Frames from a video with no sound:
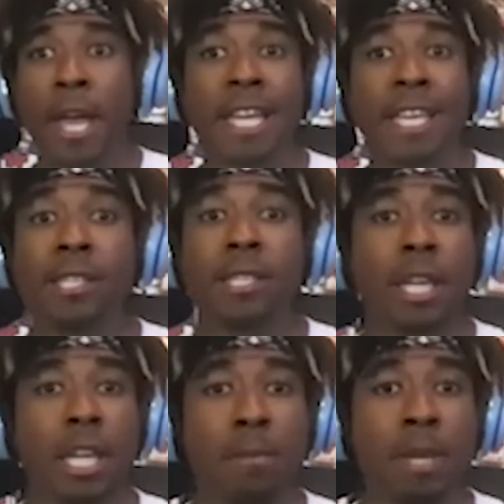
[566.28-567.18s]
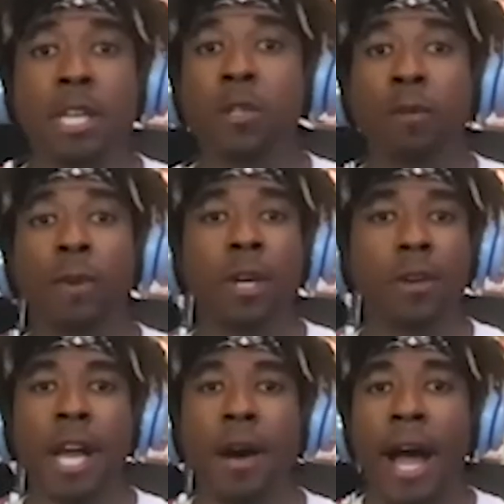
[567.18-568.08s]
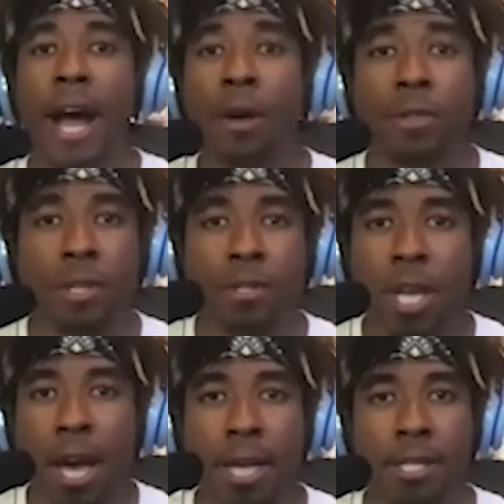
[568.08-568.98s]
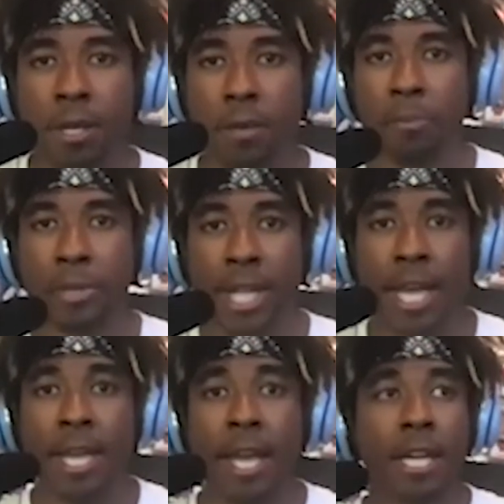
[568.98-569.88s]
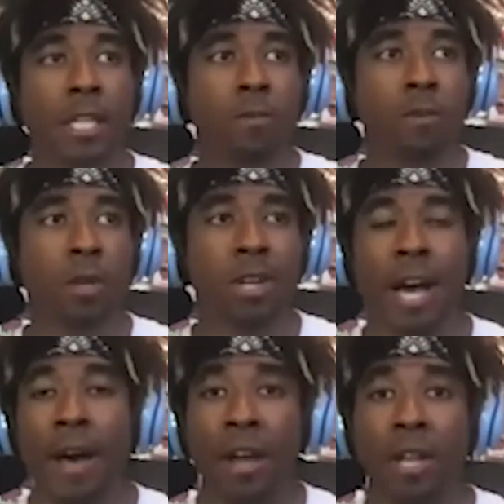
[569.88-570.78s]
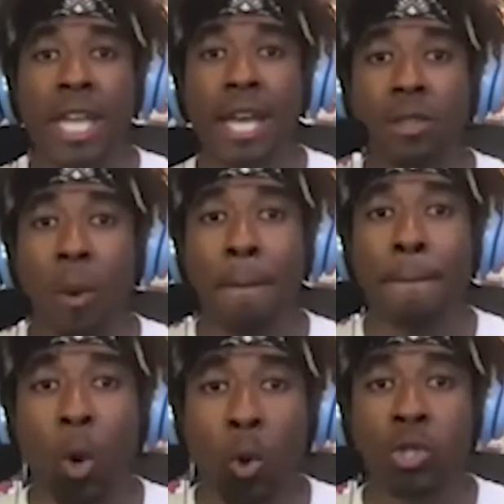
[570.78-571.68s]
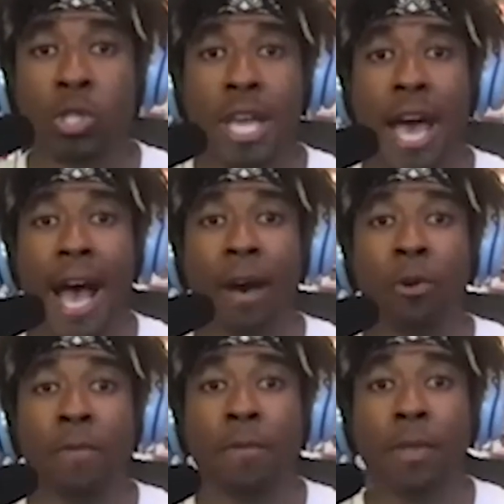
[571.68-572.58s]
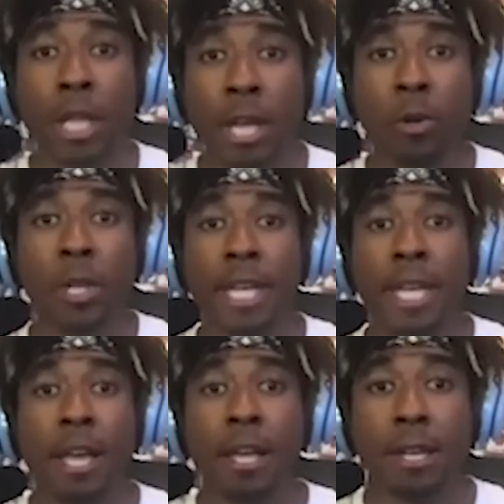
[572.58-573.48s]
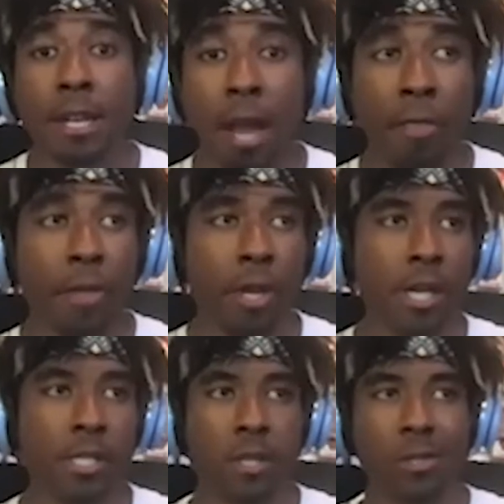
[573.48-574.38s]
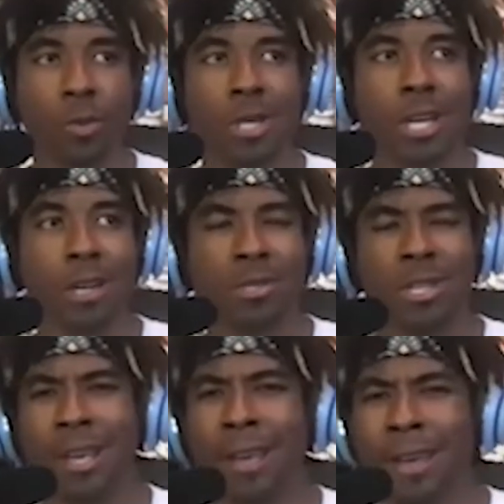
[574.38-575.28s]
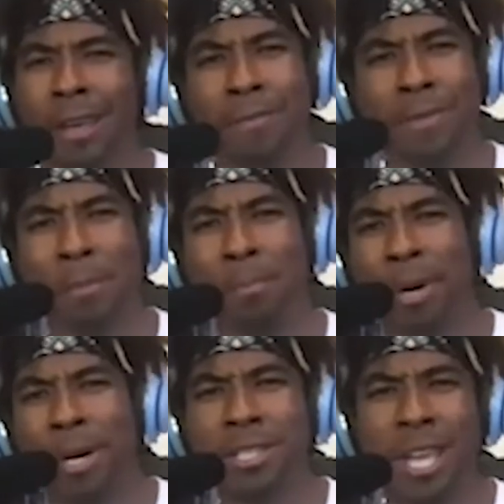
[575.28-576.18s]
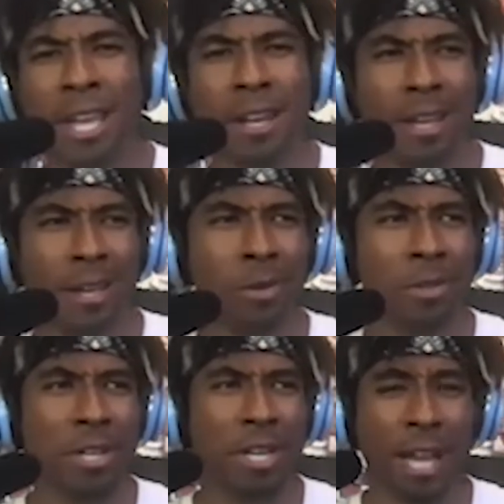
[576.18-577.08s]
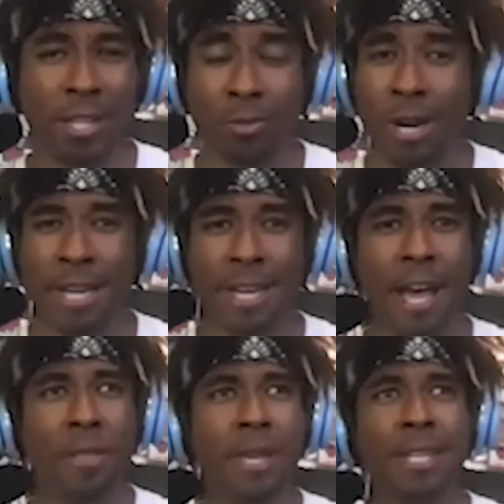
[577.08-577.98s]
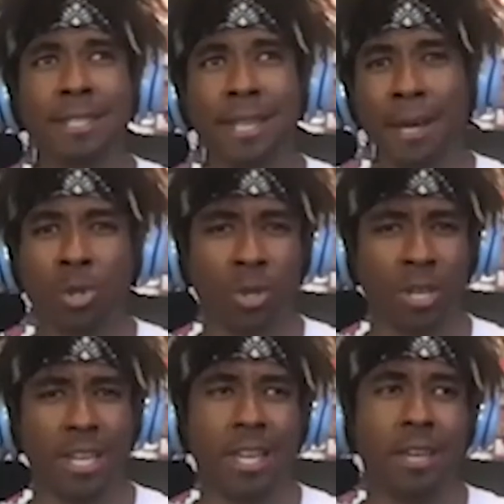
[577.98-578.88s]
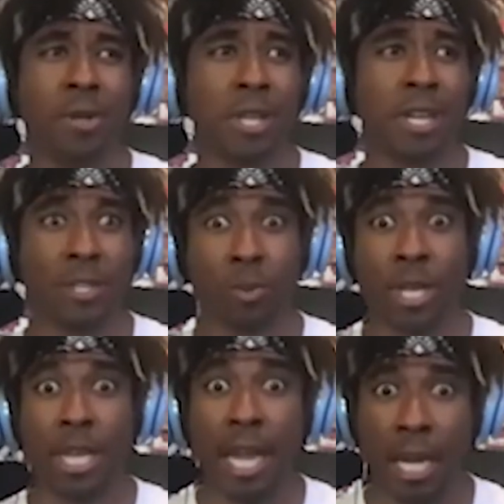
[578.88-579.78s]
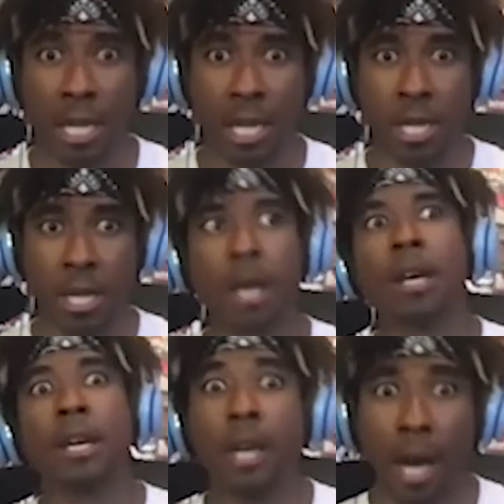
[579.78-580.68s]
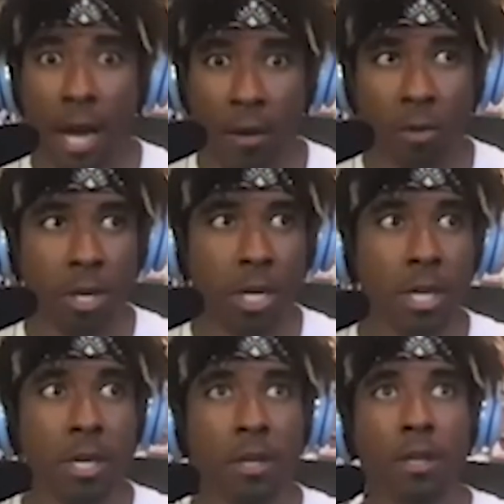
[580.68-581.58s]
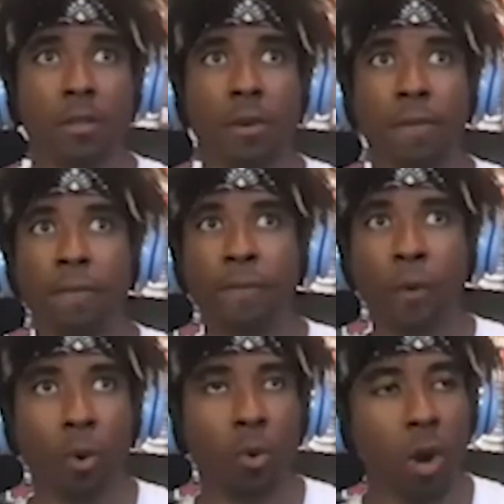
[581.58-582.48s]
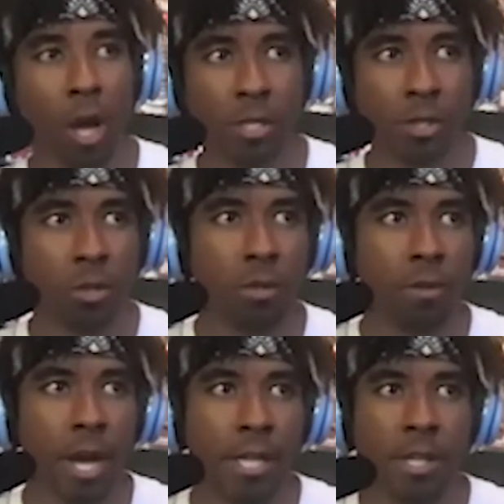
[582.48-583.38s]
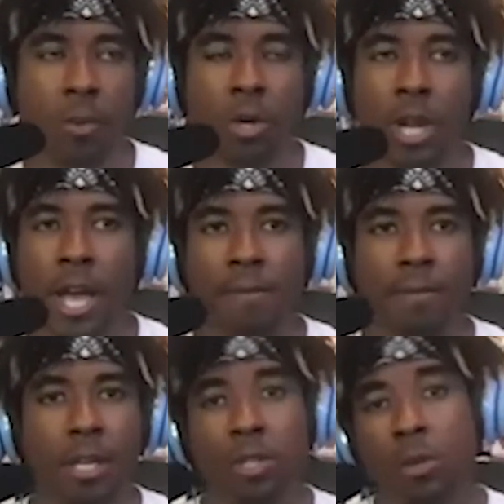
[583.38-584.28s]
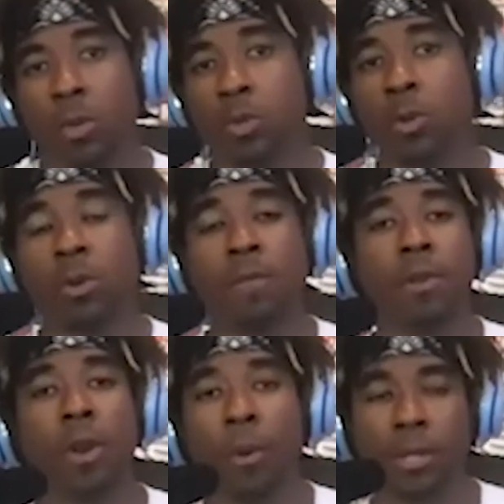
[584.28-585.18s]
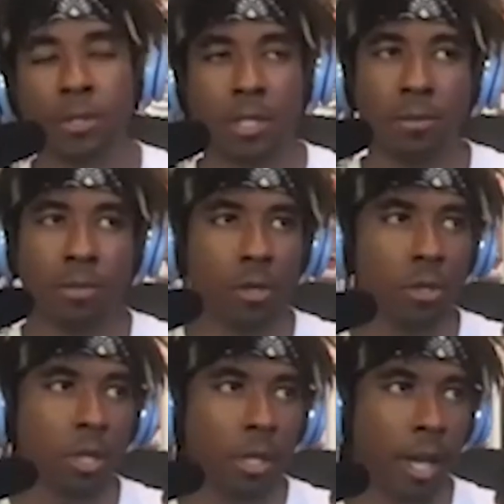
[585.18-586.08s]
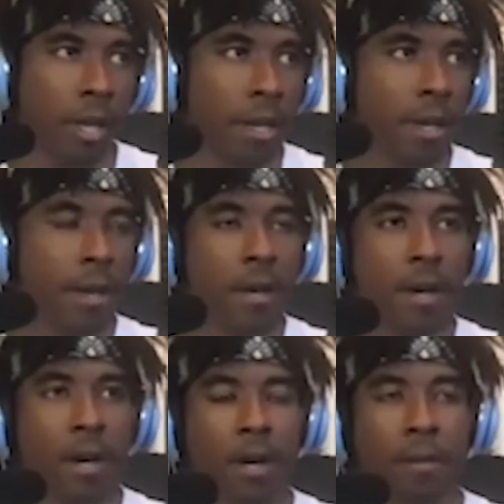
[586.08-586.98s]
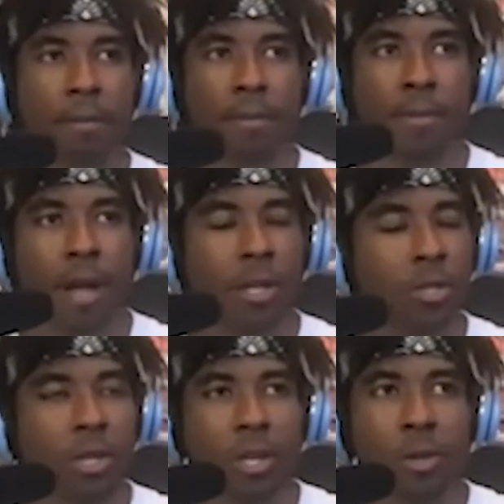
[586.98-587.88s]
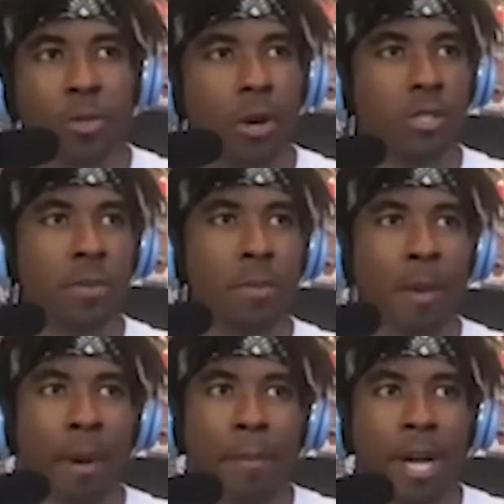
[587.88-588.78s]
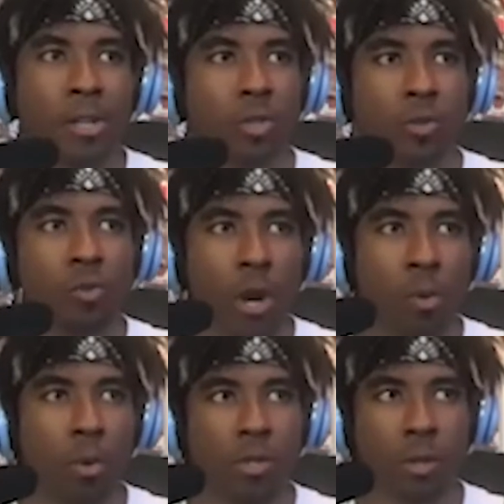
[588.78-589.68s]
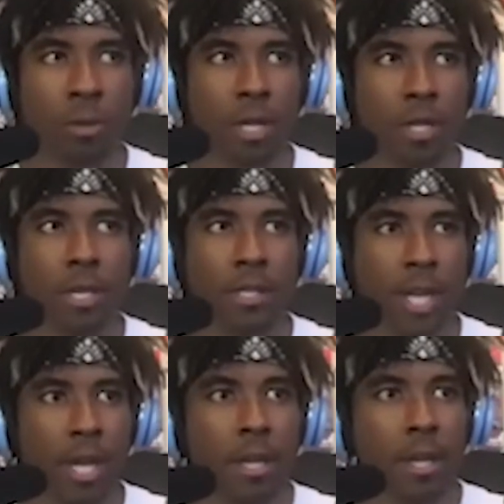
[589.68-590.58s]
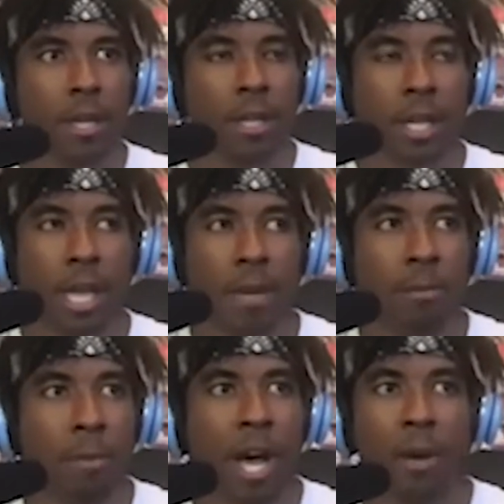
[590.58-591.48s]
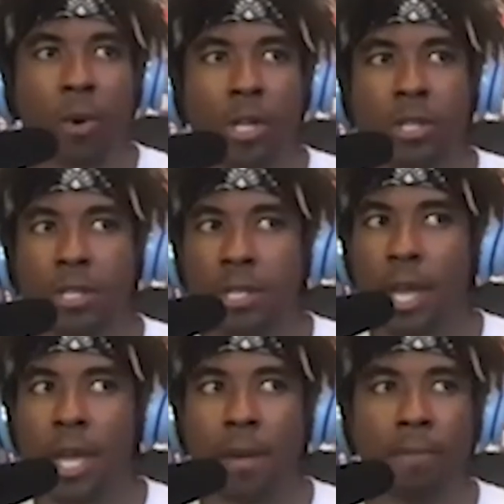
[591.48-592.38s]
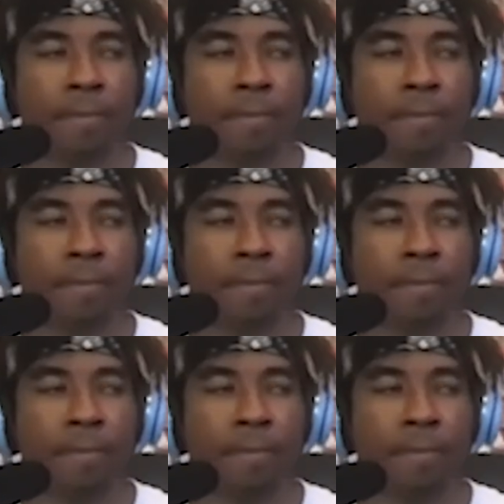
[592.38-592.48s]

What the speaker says: He's scheming. He's figuring out how these guys can play. He's figuring out how to get the most out of literally nothing. I sent a tweet out. I was like, if the Bucks can't handle the Nets right now, they damn sure can't handle the Nets with KD, Kyrie, the full roster of guys that we're going to have next year, which we don't even know what this team's going to look like. I'll let you get your thoughts in, man. My mind's just running with so many things that came to mind watching this game.